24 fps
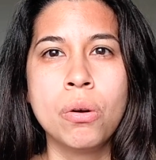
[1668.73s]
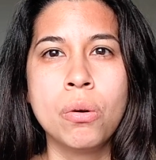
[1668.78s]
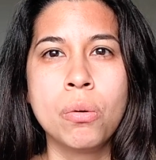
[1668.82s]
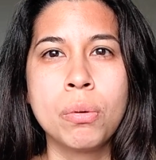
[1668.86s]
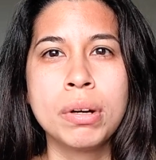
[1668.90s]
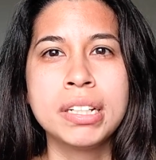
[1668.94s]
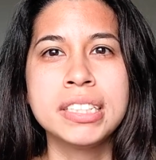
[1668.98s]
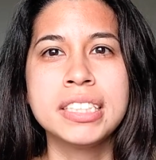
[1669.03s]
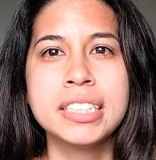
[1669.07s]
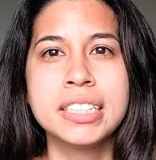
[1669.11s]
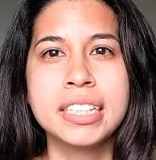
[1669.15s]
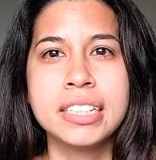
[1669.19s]

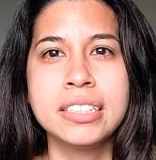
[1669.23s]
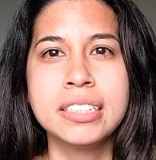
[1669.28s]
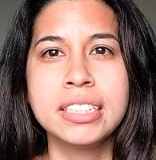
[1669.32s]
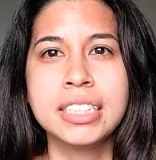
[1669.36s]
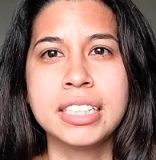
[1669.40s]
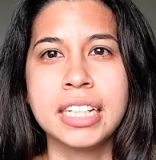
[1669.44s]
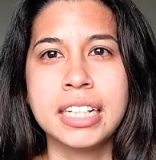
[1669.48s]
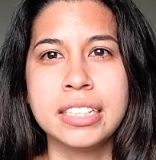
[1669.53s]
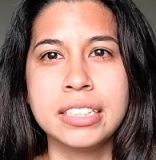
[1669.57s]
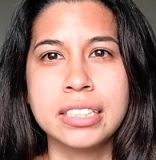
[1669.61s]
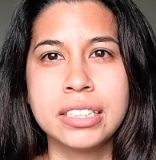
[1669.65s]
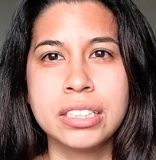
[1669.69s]
What skill
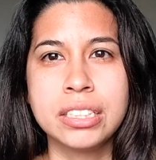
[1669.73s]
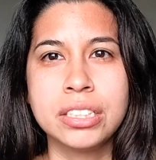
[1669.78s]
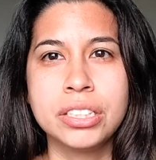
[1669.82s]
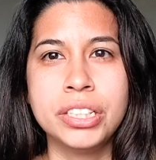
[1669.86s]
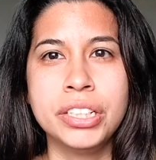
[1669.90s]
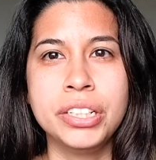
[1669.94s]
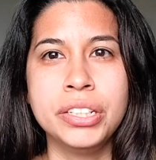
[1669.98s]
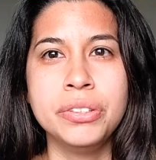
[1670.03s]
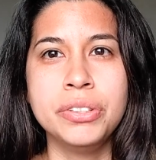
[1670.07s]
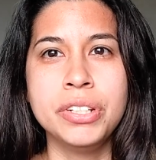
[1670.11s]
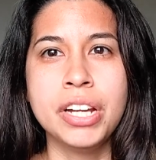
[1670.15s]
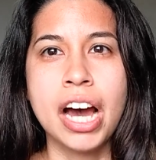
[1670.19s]
sets
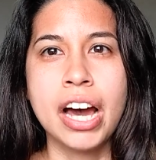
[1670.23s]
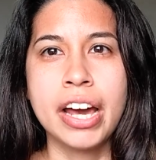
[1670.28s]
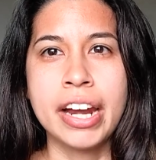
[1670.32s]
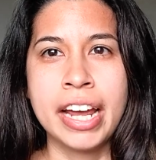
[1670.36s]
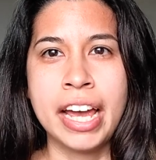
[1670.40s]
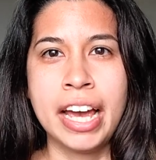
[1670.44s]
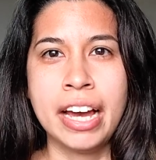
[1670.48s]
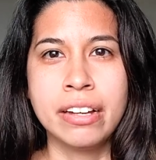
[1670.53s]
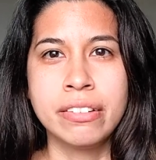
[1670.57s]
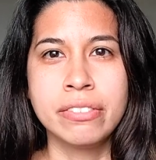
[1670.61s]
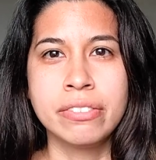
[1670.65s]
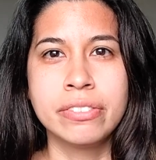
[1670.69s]
do you not
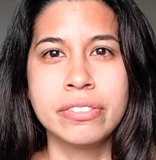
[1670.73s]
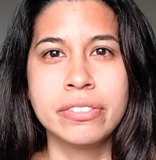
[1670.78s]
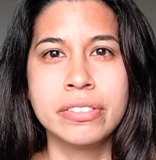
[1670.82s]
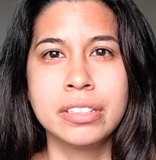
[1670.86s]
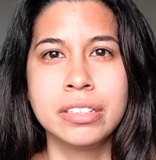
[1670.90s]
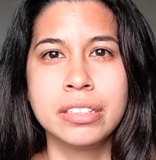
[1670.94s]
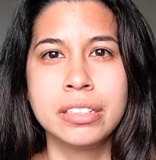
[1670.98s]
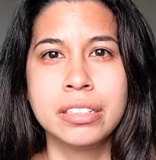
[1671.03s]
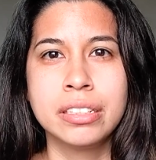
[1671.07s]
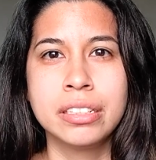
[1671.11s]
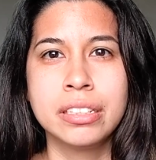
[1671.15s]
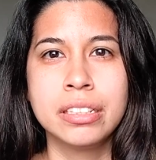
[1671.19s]
have?
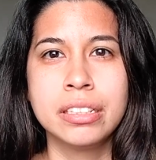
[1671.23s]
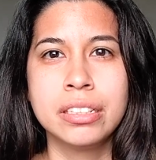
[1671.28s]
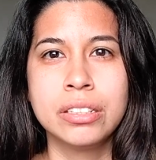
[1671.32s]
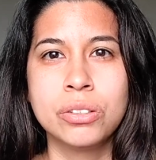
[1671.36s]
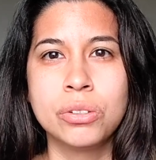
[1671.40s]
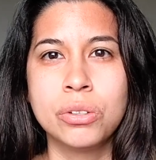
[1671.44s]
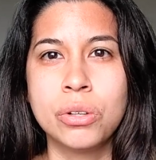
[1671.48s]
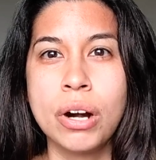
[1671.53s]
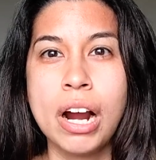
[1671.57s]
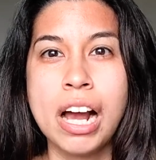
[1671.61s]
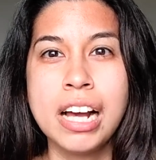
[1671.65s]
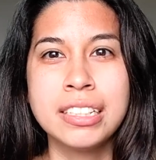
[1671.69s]

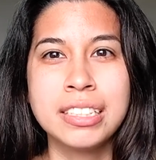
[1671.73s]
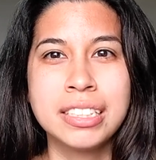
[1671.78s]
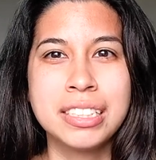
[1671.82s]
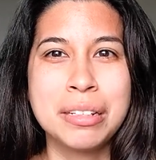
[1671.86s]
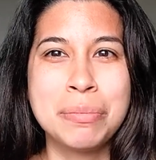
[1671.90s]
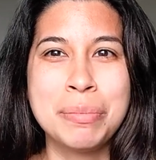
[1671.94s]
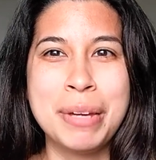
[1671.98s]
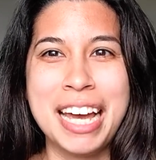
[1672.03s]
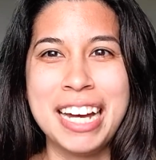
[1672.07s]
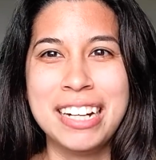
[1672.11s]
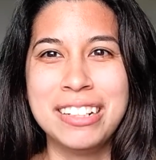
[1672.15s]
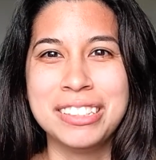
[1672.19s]
Cross
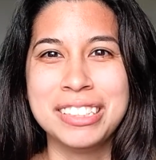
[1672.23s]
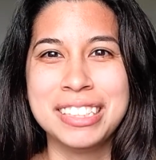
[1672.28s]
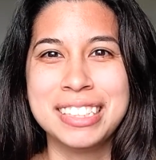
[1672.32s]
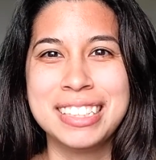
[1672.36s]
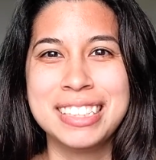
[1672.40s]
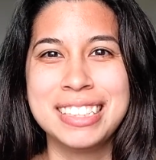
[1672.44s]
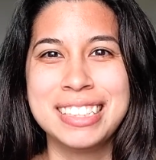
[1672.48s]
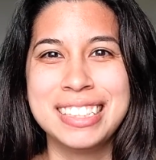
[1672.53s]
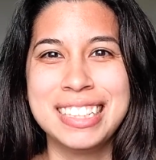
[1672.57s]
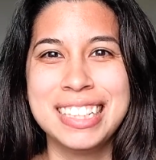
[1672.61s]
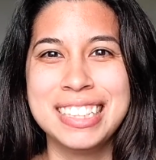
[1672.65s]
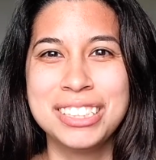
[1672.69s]
them out.
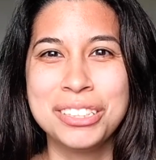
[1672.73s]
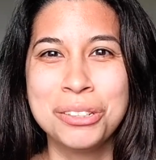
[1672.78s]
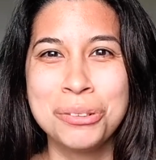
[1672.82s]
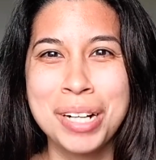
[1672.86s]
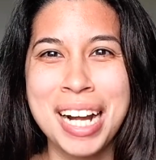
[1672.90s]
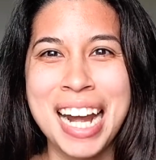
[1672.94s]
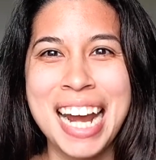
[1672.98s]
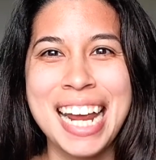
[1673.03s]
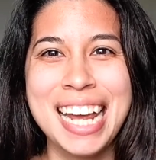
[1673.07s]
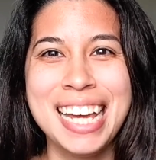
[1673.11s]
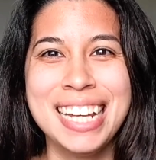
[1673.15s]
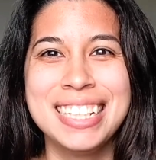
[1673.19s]
It's
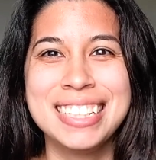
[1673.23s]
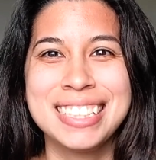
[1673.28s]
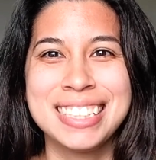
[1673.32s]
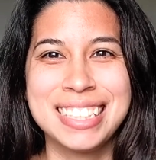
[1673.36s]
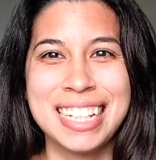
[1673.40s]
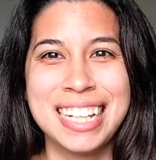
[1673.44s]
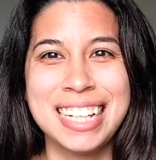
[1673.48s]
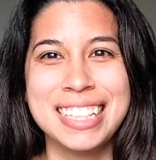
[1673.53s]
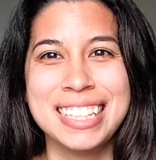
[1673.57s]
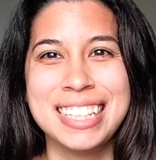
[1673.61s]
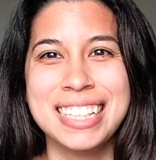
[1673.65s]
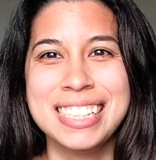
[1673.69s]
okay to
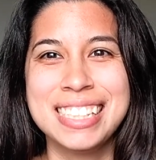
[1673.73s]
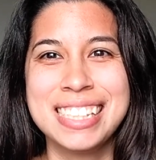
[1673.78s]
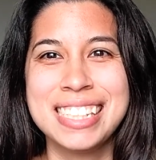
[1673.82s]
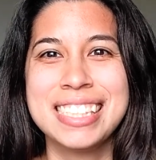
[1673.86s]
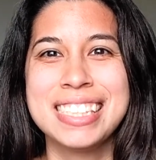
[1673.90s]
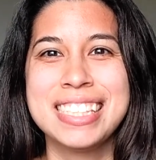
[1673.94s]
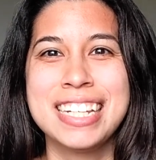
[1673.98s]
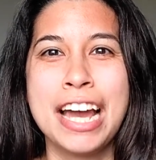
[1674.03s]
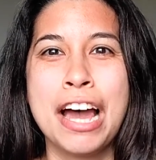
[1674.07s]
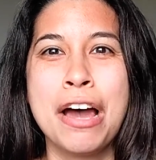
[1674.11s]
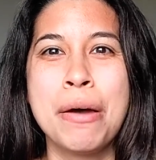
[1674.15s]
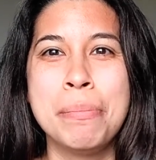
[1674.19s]
say, this
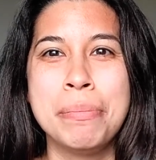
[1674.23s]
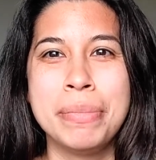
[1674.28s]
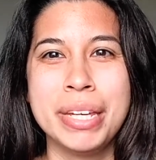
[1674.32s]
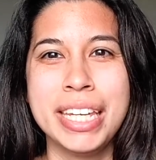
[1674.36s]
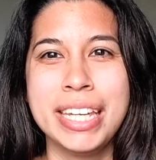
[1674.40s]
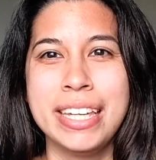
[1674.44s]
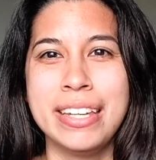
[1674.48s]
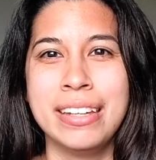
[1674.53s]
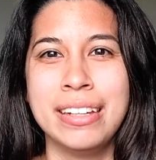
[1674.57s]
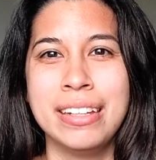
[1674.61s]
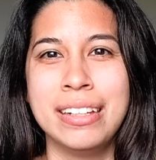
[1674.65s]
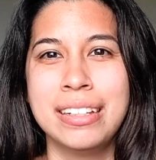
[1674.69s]
is not
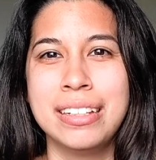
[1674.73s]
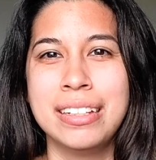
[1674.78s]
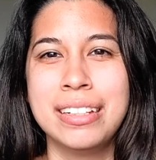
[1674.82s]
me.